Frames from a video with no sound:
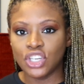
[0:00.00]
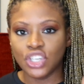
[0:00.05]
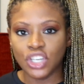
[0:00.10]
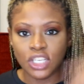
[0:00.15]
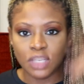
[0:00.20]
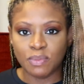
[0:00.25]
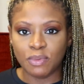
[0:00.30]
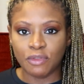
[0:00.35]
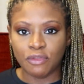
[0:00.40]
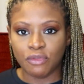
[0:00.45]

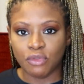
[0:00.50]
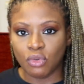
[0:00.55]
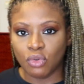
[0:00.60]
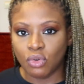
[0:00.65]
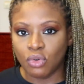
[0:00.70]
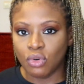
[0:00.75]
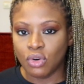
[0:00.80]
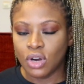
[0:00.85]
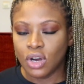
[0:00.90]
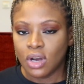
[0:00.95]
just
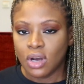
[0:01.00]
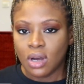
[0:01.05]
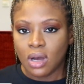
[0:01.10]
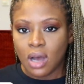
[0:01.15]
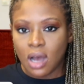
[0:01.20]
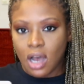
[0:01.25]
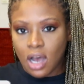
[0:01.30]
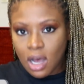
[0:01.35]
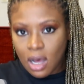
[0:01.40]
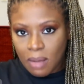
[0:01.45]
before
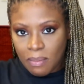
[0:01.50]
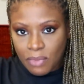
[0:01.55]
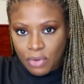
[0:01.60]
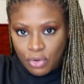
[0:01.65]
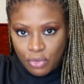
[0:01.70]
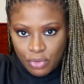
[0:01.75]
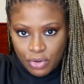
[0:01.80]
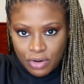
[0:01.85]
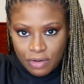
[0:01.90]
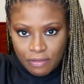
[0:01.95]

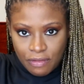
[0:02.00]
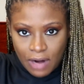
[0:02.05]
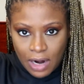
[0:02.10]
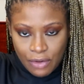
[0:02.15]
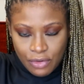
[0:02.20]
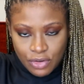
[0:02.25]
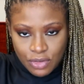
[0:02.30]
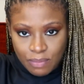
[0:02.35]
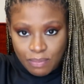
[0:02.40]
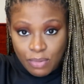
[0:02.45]

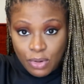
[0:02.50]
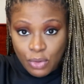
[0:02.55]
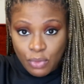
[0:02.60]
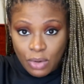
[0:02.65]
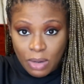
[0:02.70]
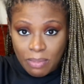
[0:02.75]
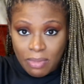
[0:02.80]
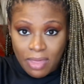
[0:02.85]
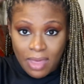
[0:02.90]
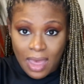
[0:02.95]
coronavirus blew
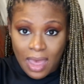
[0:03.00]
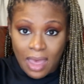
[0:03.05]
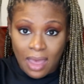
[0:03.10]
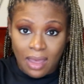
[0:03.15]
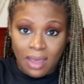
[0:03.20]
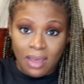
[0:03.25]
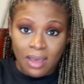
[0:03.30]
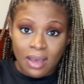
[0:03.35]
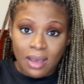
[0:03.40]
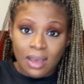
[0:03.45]
up
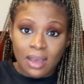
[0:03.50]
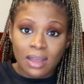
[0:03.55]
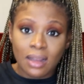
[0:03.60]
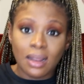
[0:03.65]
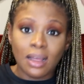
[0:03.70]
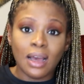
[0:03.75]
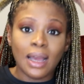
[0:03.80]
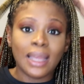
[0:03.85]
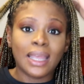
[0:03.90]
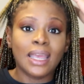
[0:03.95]
there.
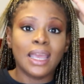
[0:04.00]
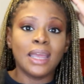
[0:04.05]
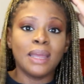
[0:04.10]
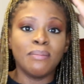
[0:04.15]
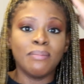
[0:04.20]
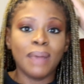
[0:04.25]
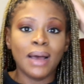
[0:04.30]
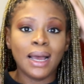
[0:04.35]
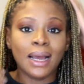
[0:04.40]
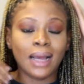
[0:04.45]
I
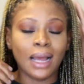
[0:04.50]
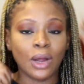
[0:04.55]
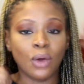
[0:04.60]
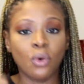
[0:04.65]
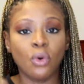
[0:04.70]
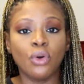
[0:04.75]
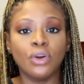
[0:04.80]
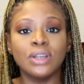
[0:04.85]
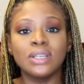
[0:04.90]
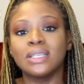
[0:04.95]
came back, I
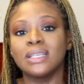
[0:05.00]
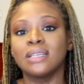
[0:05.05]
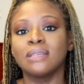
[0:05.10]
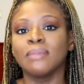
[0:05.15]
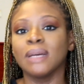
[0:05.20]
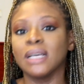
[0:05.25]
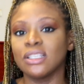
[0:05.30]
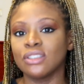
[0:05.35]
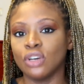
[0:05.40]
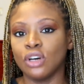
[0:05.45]
quarantined
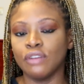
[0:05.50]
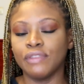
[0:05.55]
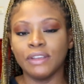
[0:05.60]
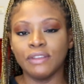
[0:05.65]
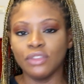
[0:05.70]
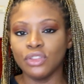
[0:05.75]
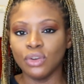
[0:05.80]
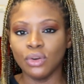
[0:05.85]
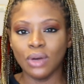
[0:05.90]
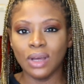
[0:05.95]
myself,
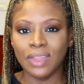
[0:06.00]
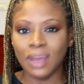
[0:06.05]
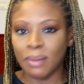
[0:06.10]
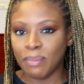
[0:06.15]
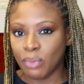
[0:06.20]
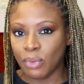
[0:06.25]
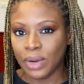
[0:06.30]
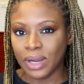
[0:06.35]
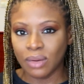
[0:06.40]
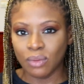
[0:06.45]
even though at that
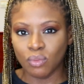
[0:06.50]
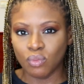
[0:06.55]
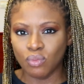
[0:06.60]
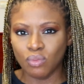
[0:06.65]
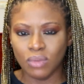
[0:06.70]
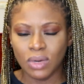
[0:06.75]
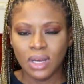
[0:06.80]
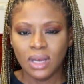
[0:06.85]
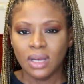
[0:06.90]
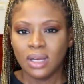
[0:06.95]
point,
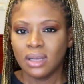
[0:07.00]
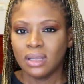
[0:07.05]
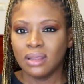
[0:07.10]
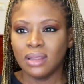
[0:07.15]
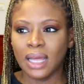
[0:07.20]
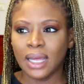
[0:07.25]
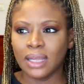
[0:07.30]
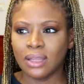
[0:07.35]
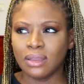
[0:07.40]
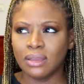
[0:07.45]

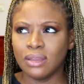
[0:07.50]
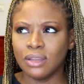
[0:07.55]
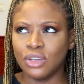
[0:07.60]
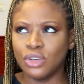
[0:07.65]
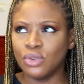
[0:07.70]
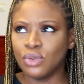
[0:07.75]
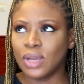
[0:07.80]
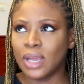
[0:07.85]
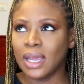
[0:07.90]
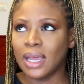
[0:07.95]
like
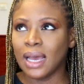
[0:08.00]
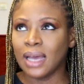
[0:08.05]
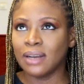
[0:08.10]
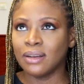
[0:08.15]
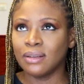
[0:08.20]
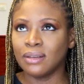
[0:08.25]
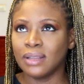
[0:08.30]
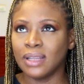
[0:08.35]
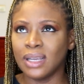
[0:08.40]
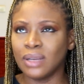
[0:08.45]
the UK
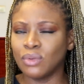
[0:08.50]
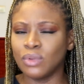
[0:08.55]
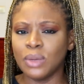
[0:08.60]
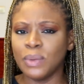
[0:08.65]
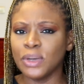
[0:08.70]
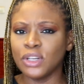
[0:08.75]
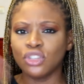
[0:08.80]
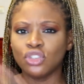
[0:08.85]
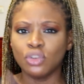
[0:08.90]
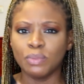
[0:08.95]
they
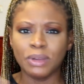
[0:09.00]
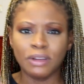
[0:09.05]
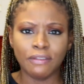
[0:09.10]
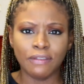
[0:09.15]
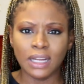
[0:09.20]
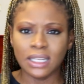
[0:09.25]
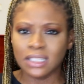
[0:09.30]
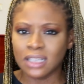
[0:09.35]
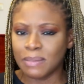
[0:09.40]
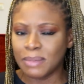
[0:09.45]
weren't stopping
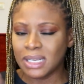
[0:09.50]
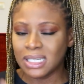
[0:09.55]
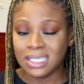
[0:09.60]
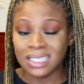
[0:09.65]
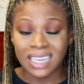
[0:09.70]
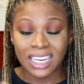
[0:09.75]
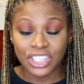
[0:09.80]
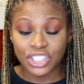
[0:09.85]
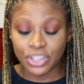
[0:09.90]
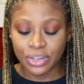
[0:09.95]
flights coming to
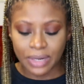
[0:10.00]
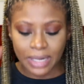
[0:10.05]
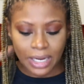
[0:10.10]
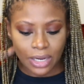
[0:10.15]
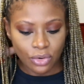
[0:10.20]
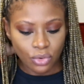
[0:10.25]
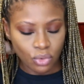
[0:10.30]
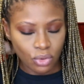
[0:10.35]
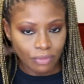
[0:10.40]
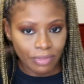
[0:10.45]
Nigeria
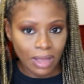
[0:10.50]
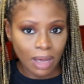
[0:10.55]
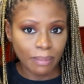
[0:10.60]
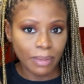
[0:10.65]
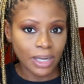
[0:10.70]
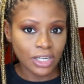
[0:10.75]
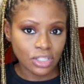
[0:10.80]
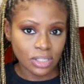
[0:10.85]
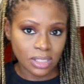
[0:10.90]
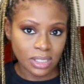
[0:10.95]
and all of that.
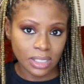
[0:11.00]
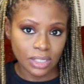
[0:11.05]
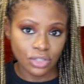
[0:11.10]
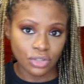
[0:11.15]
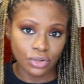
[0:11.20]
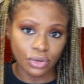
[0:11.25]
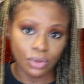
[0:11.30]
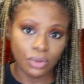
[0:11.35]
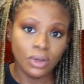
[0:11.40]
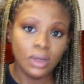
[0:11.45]
But I just said,
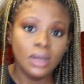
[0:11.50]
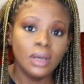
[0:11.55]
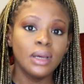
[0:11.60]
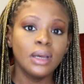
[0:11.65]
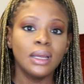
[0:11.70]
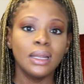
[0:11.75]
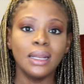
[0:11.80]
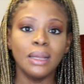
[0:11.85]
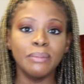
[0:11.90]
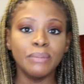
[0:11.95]
you know,
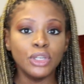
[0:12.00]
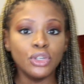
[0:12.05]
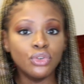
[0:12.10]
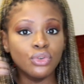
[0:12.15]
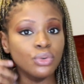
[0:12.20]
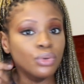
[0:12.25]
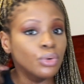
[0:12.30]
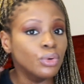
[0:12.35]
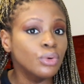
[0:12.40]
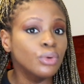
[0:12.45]
let me
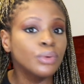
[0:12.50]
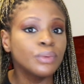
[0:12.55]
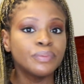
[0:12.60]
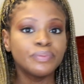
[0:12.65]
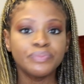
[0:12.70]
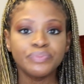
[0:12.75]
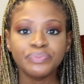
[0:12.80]
do